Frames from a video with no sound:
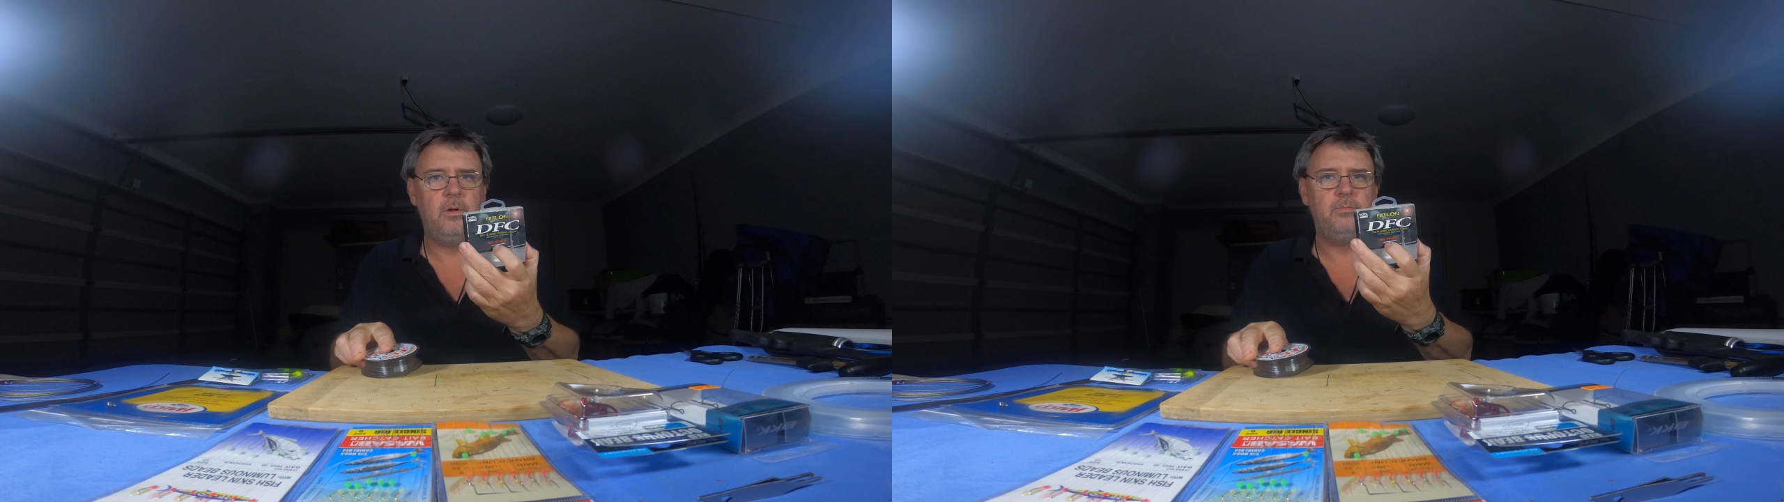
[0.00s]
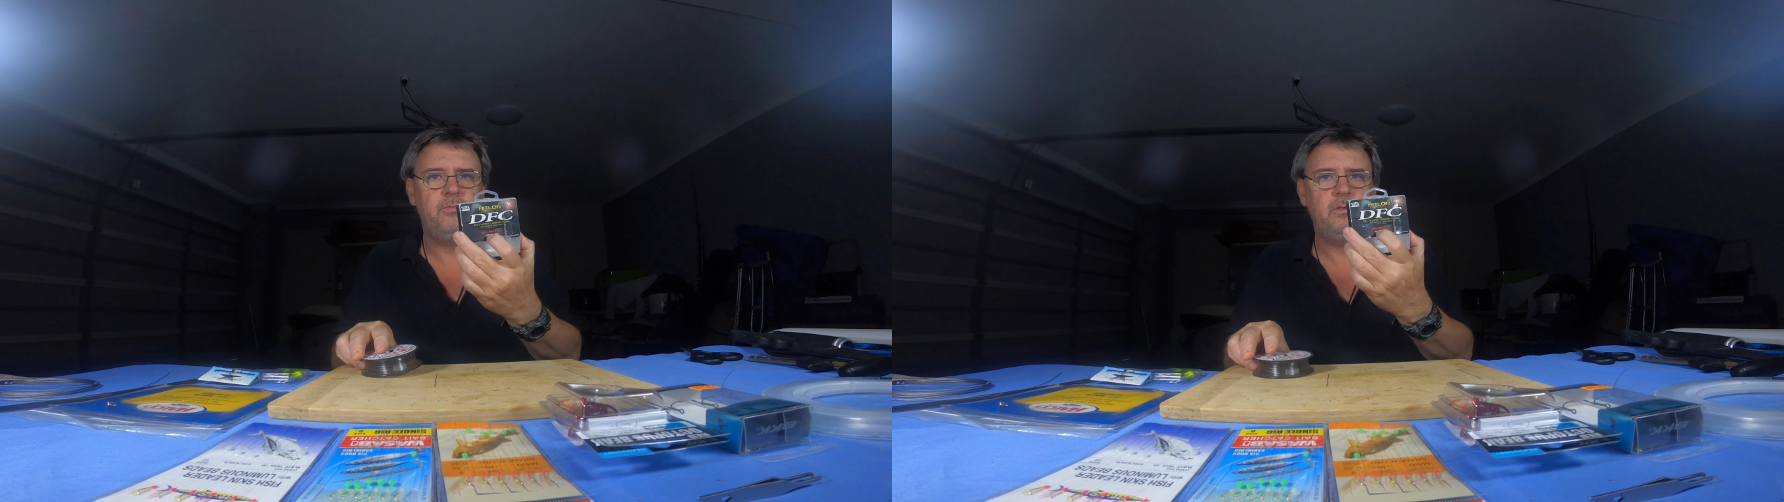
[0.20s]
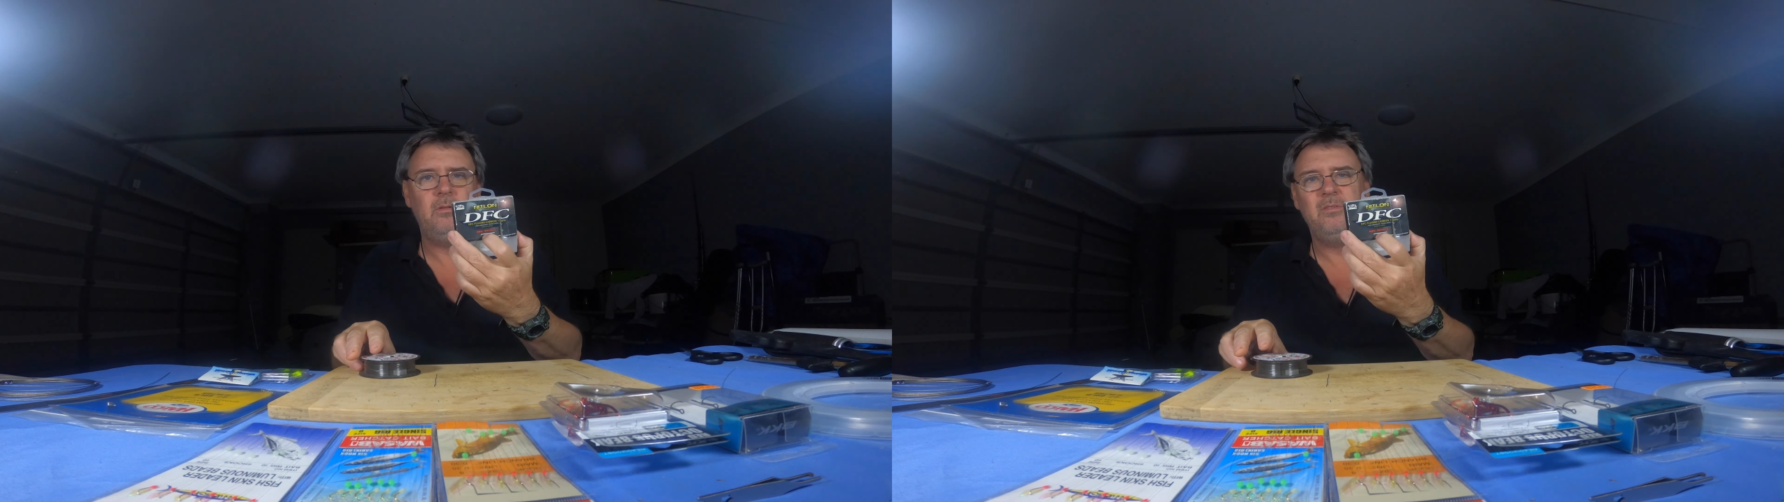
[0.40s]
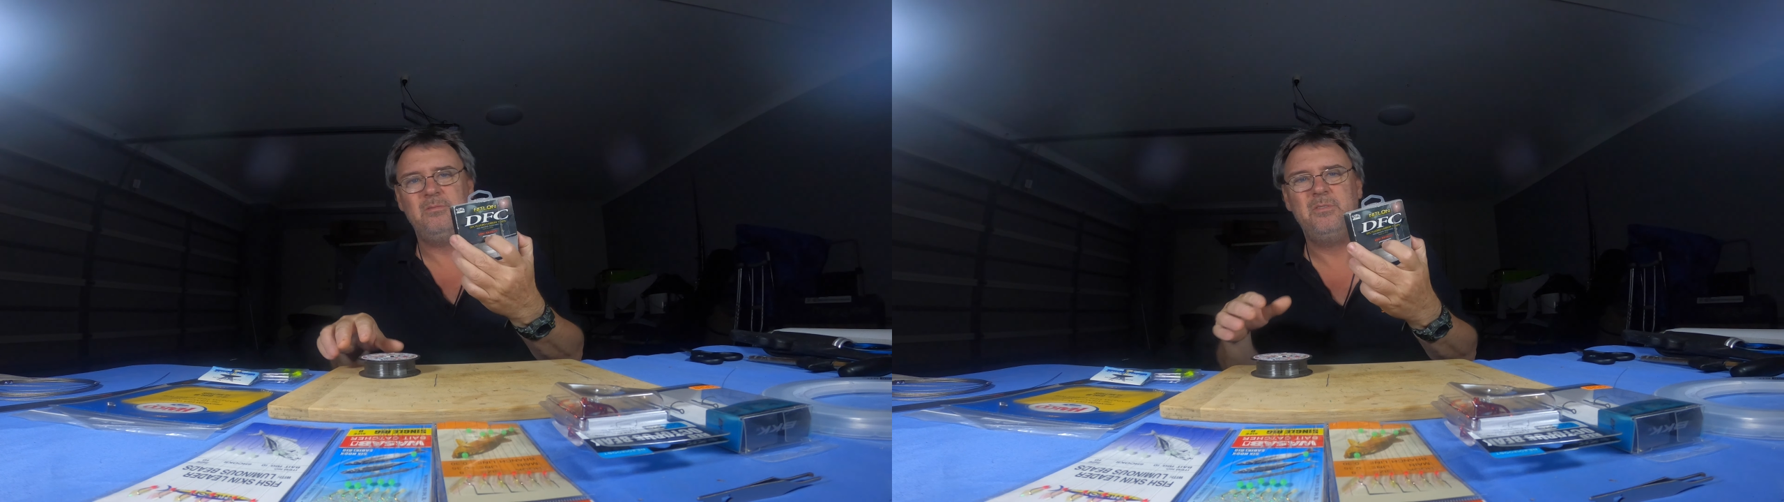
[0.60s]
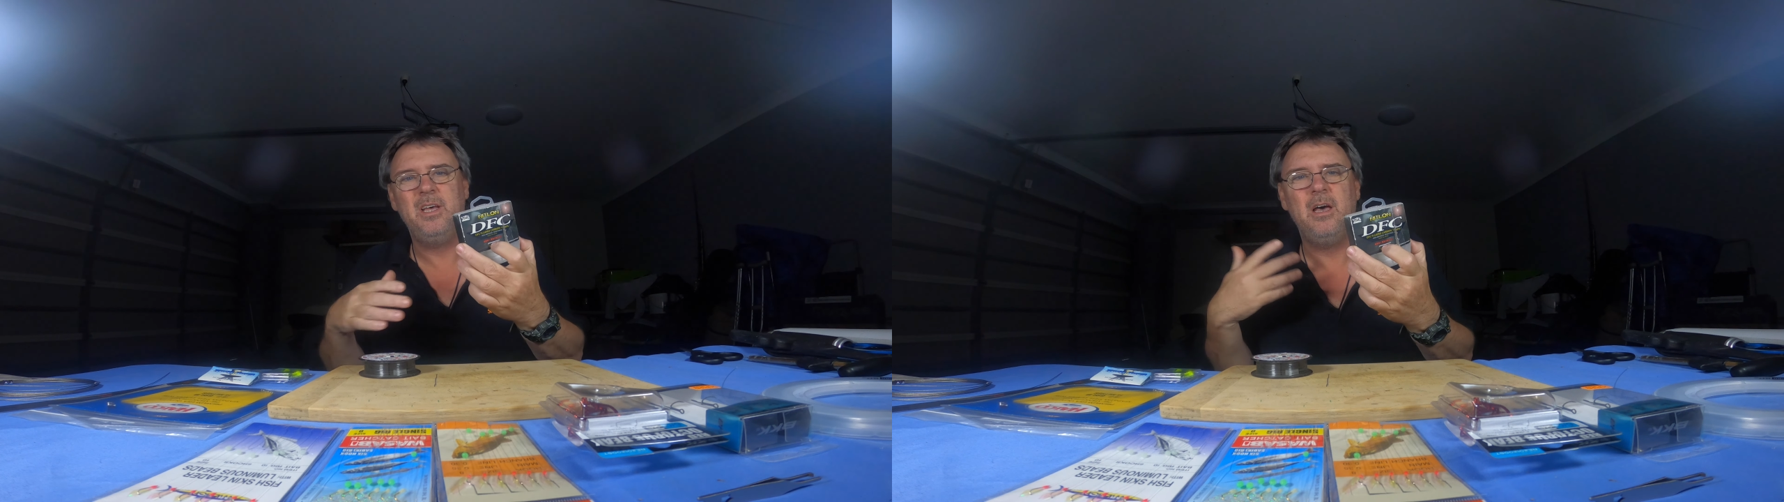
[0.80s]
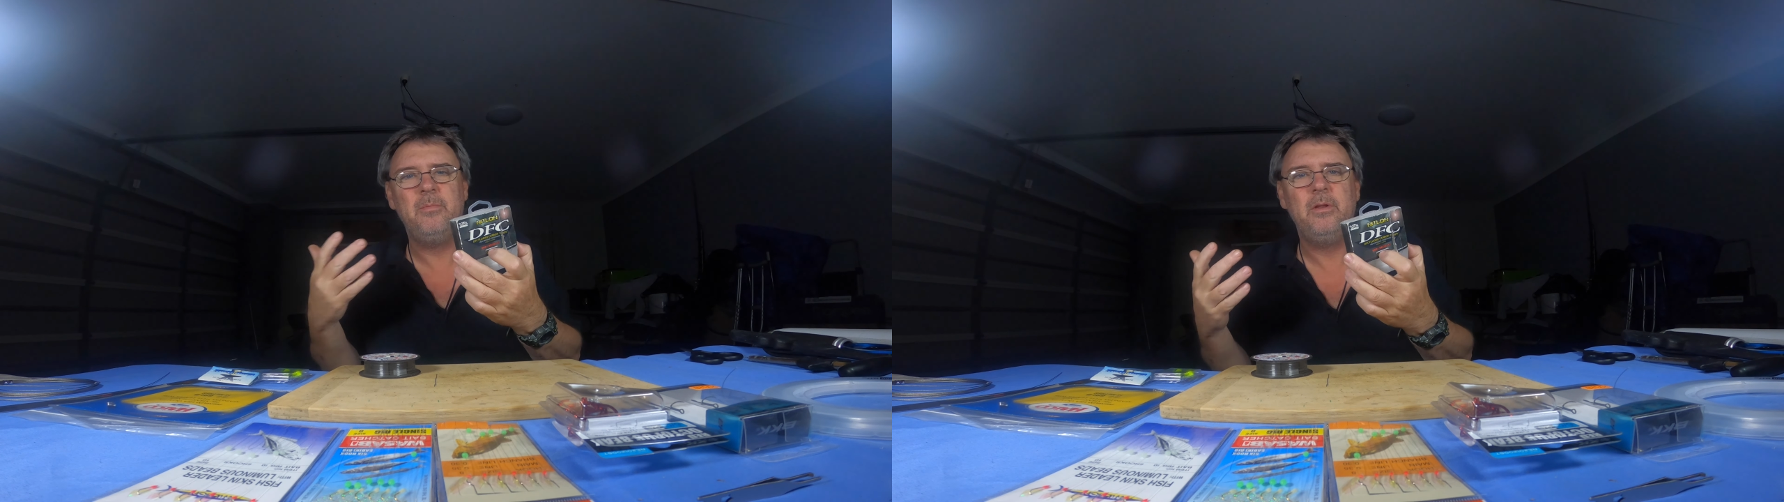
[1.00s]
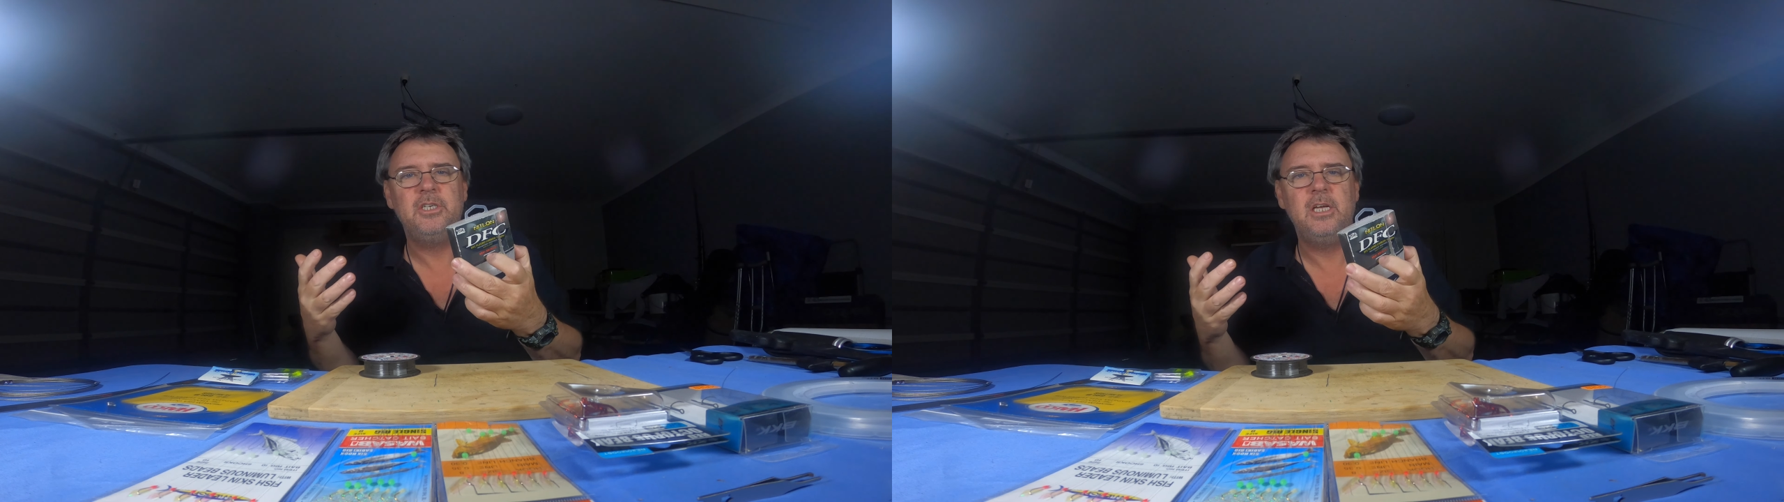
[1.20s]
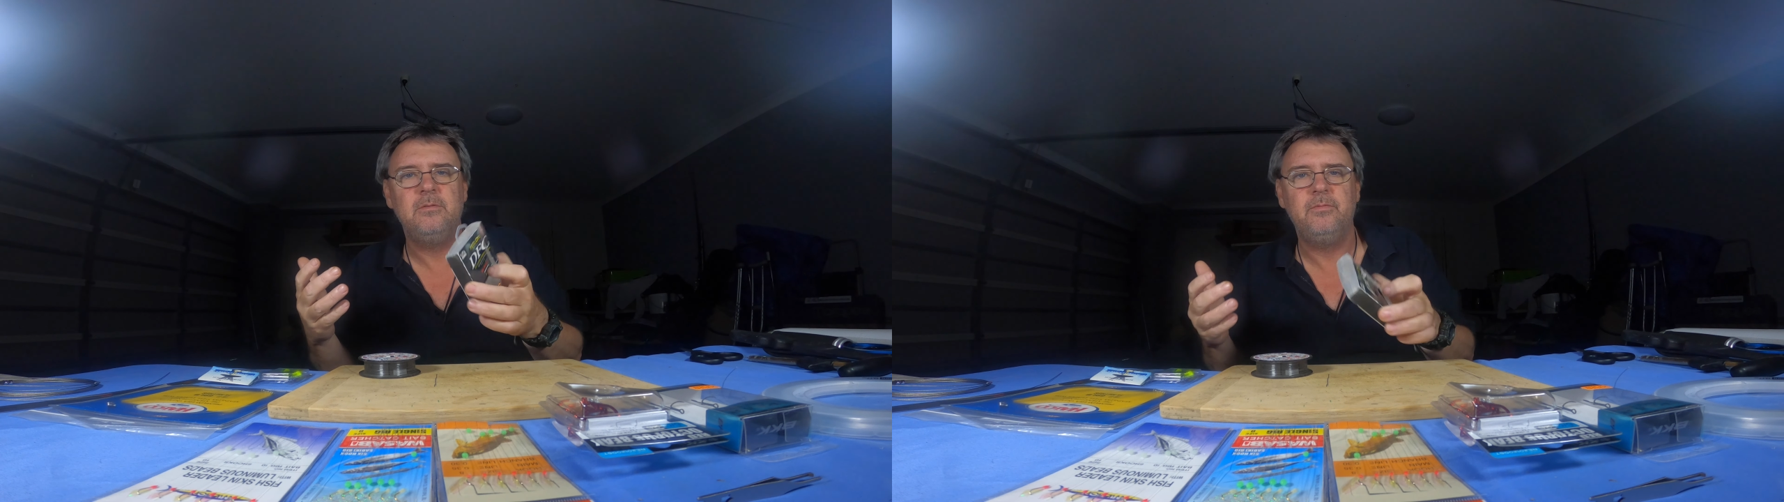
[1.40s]
I'm in
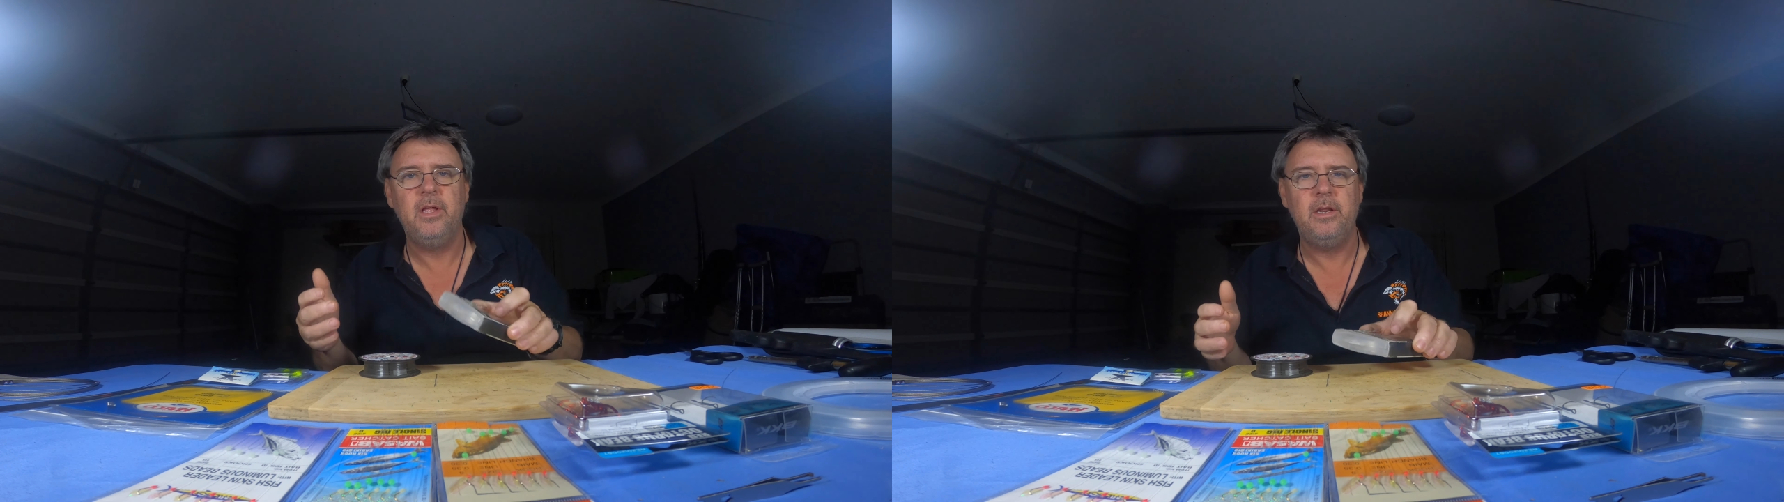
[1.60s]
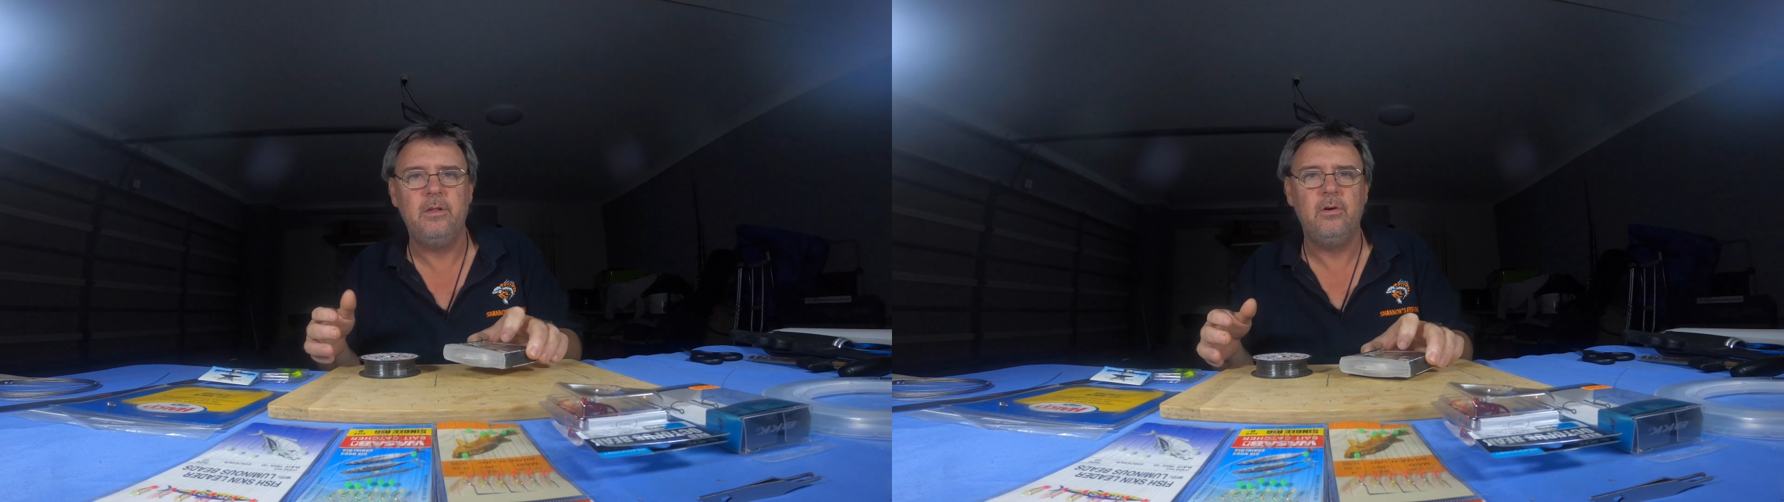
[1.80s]
chasing flathead,